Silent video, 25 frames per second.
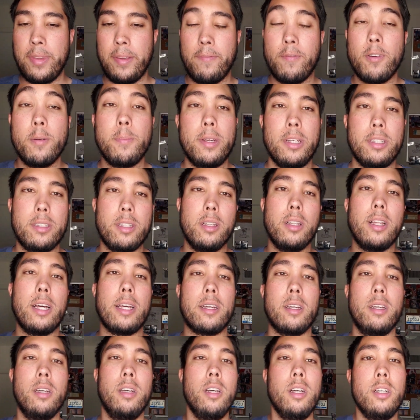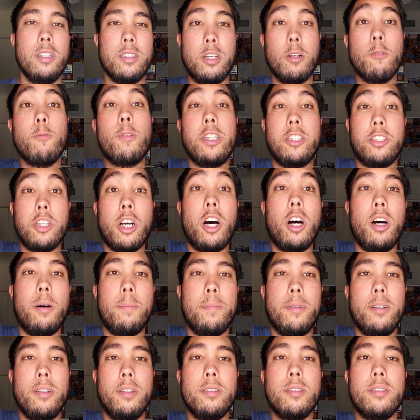for me to reach
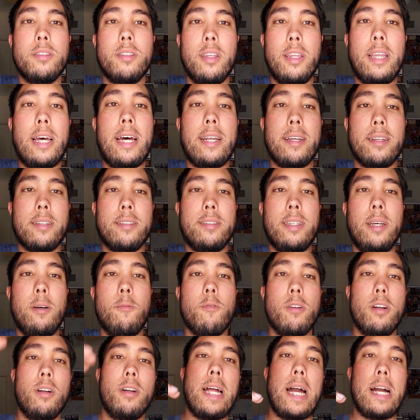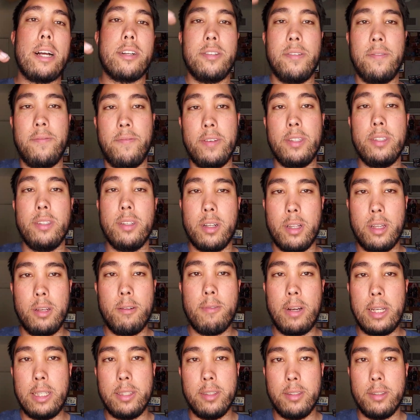up to that extent where it actually physically
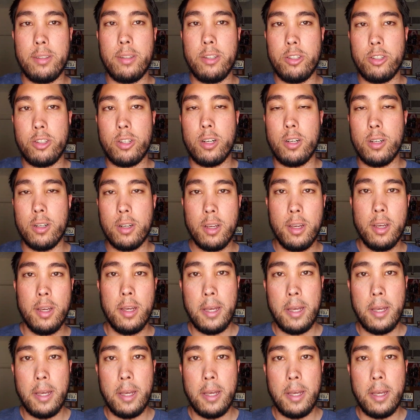raises the shirt.